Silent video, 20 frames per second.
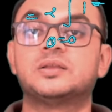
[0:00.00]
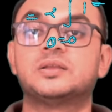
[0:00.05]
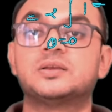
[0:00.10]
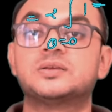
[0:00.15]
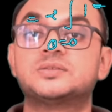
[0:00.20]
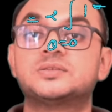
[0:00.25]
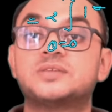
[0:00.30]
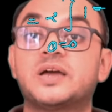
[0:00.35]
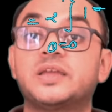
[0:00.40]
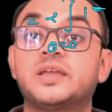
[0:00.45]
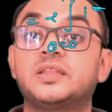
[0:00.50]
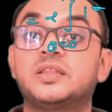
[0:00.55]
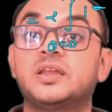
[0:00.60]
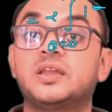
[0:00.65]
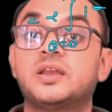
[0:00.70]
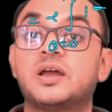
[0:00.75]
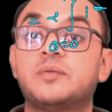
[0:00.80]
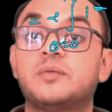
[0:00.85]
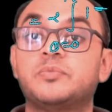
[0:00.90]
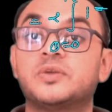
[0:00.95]
Sine
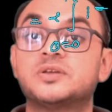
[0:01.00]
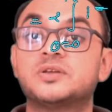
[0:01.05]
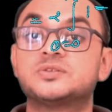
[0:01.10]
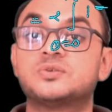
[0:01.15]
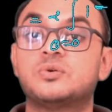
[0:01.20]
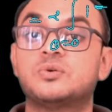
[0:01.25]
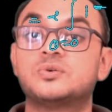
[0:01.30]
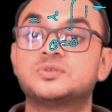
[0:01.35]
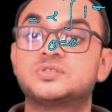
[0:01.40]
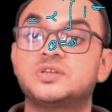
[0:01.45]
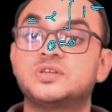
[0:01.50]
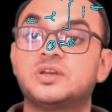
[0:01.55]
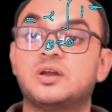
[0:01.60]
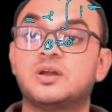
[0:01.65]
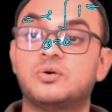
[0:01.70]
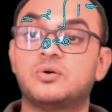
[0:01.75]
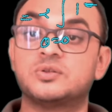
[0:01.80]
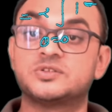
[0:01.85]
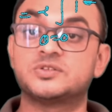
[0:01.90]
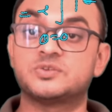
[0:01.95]
theta plus cos theta
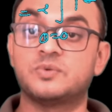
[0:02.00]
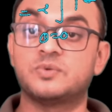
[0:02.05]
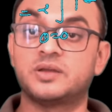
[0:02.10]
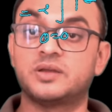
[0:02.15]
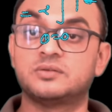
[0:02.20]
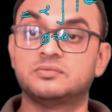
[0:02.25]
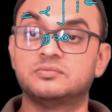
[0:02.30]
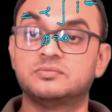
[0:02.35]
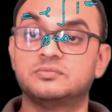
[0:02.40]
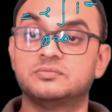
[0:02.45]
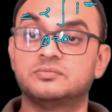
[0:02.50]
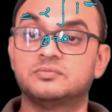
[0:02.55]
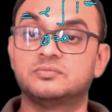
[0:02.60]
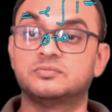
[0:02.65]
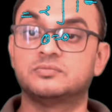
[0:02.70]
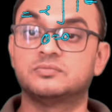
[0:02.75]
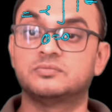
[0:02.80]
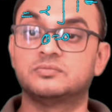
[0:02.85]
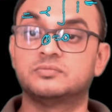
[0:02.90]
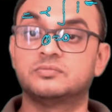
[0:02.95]
whole square.
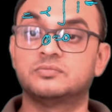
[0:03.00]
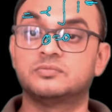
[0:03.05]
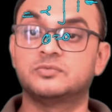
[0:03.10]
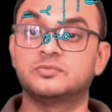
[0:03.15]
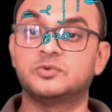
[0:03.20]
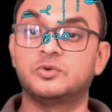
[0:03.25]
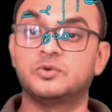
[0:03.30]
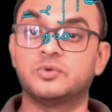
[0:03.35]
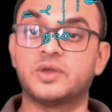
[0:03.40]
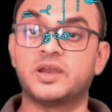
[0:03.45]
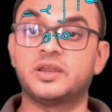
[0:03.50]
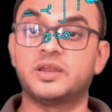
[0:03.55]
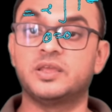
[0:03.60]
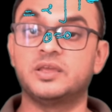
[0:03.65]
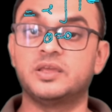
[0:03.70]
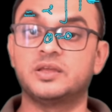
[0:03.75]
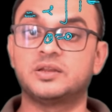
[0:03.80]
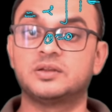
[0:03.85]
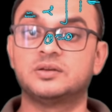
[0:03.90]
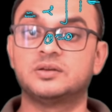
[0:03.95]
Look at
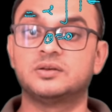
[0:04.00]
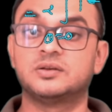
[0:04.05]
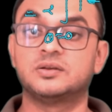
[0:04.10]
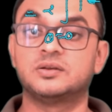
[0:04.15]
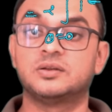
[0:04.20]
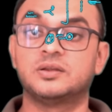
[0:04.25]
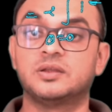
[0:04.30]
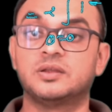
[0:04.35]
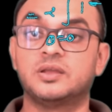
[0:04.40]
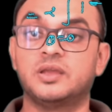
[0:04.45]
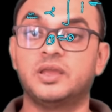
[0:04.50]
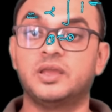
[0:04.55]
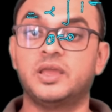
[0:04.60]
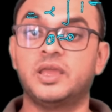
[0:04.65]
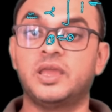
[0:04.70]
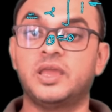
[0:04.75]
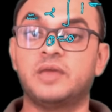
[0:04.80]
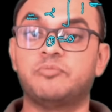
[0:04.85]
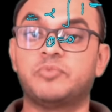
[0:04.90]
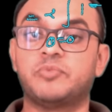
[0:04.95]
here,
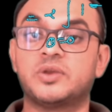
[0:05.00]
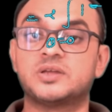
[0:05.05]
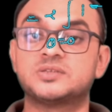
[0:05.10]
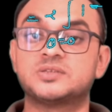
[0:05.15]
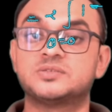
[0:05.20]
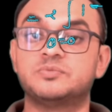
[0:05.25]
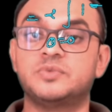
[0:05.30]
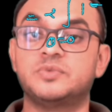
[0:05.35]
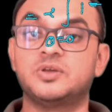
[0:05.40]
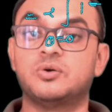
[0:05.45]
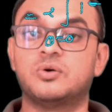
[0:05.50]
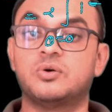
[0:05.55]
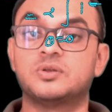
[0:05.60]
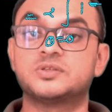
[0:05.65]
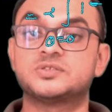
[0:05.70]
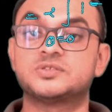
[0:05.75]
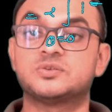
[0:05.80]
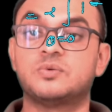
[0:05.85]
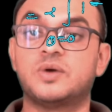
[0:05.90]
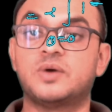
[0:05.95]
a plus b whole
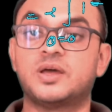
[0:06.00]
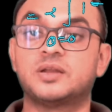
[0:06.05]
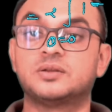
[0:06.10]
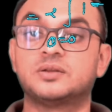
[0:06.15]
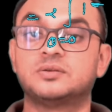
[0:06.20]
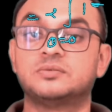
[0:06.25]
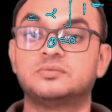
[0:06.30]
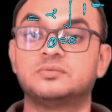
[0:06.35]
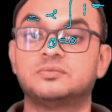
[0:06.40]
square,